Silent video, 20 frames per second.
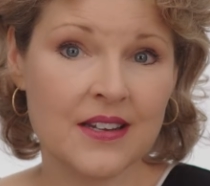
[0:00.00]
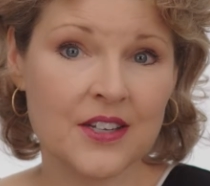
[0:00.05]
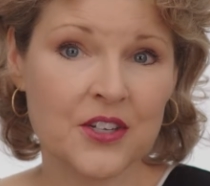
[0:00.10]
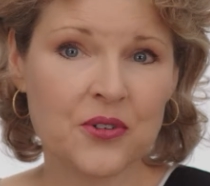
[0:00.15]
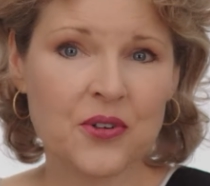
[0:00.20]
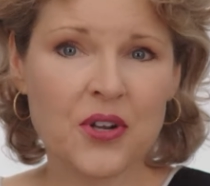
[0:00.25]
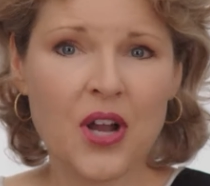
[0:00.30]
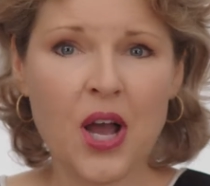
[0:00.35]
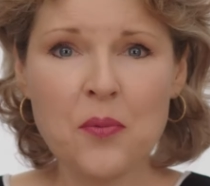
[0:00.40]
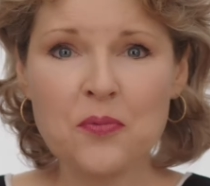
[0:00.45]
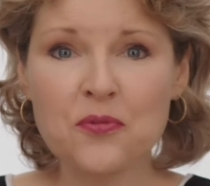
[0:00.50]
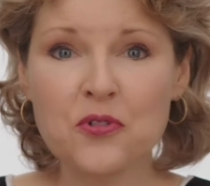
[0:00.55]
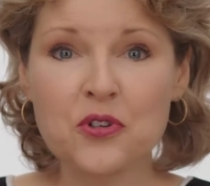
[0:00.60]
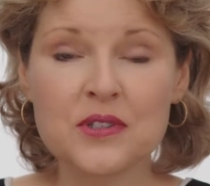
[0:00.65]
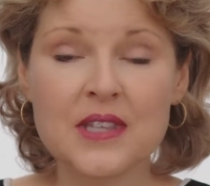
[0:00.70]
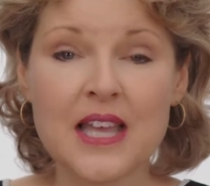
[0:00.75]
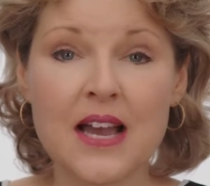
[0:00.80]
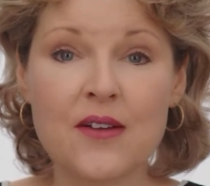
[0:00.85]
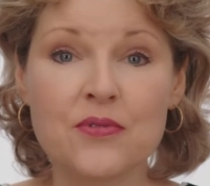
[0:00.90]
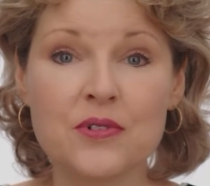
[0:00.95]
Your
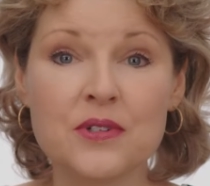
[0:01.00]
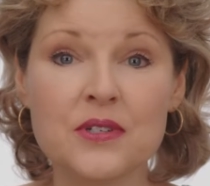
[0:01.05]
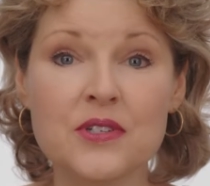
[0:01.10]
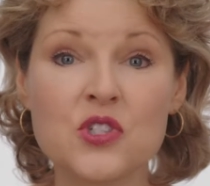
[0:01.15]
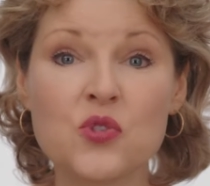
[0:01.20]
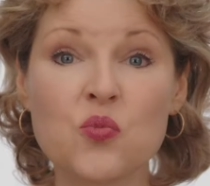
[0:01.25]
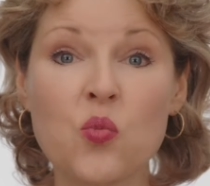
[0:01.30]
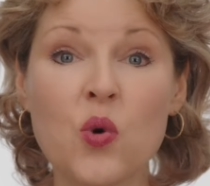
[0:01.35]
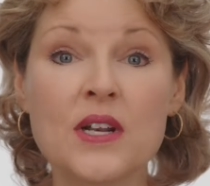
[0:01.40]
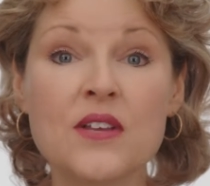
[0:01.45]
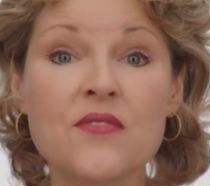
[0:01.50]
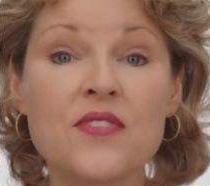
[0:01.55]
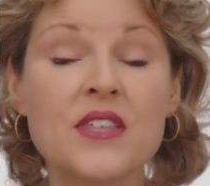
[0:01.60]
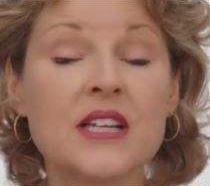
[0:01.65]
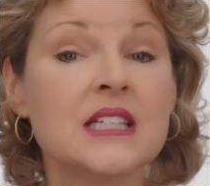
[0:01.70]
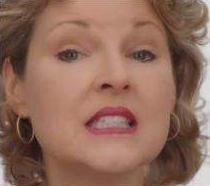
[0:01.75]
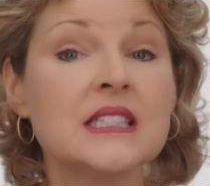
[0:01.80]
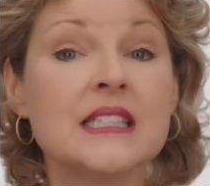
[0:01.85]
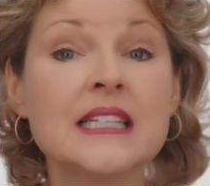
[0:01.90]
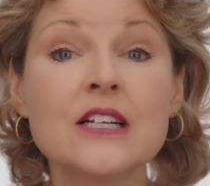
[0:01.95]
comfort level is one of the
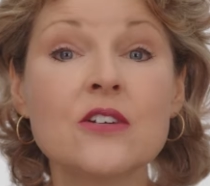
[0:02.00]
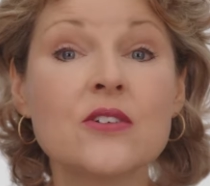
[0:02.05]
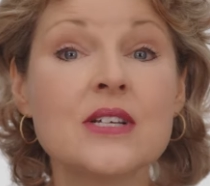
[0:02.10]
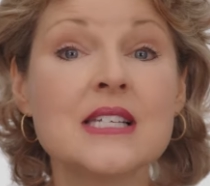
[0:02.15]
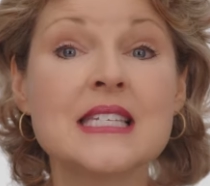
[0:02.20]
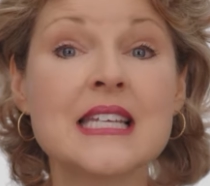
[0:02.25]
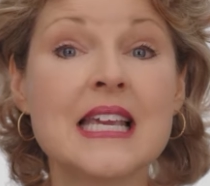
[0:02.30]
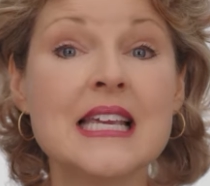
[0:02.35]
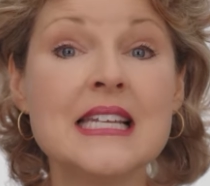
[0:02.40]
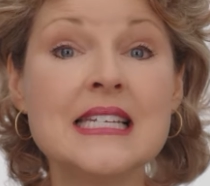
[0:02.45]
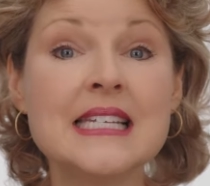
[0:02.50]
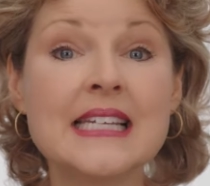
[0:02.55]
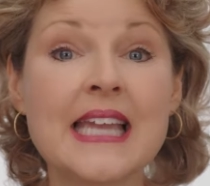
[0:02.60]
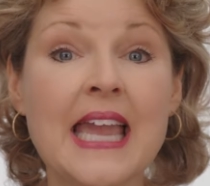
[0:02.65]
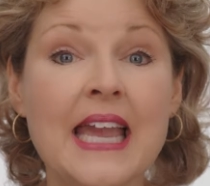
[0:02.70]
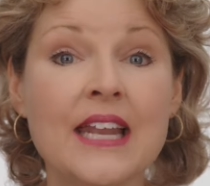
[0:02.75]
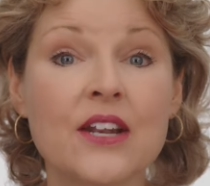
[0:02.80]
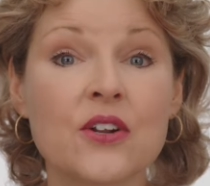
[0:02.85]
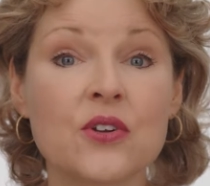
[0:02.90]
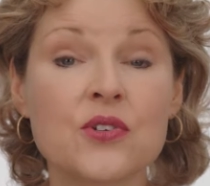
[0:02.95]
clearest
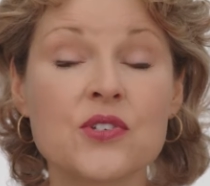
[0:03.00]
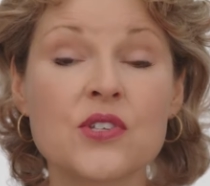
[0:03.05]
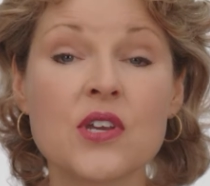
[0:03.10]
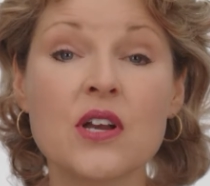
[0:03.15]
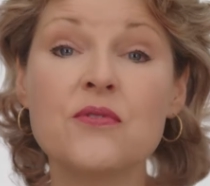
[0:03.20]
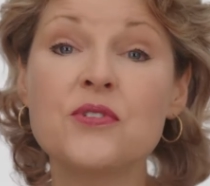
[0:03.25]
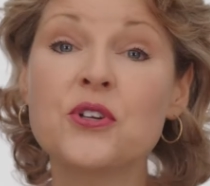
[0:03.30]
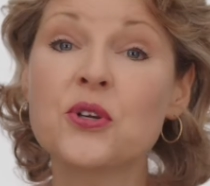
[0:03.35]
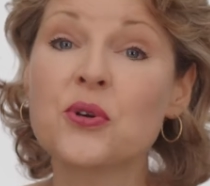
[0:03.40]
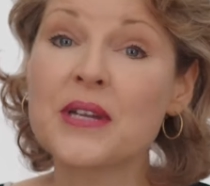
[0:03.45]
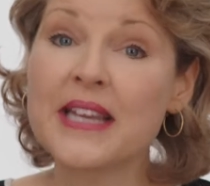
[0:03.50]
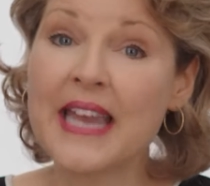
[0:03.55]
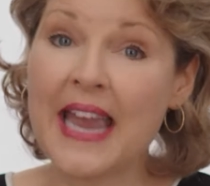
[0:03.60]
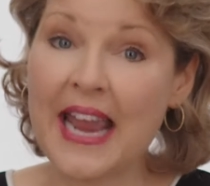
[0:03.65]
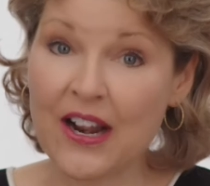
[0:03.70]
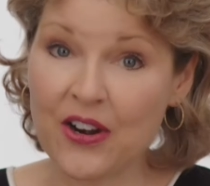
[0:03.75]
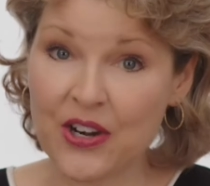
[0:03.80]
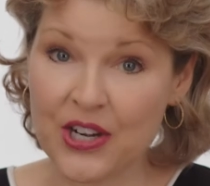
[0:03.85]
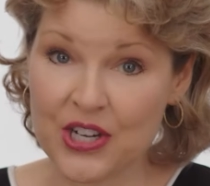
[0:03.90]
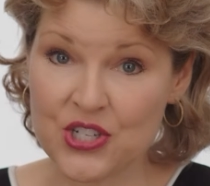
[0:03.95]
indicators of your
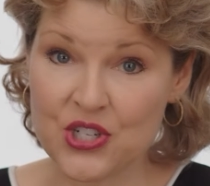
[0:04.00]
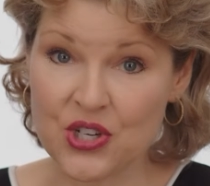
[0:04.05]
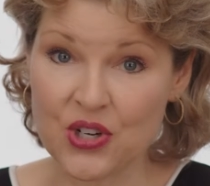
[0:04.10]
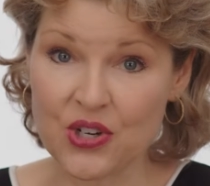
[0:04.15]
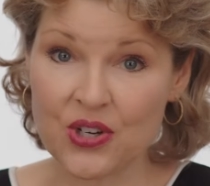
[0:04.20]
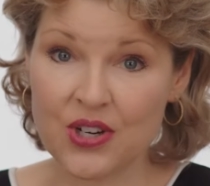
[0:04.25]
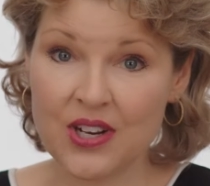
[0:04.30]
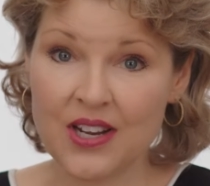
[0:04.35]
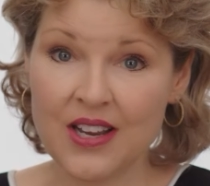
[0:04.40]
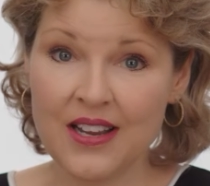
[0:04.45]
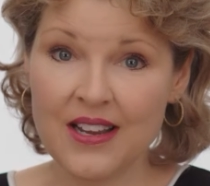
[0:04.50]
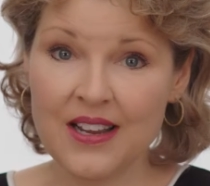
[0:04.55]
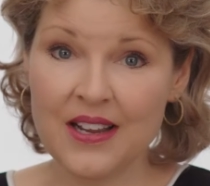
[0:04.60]
character.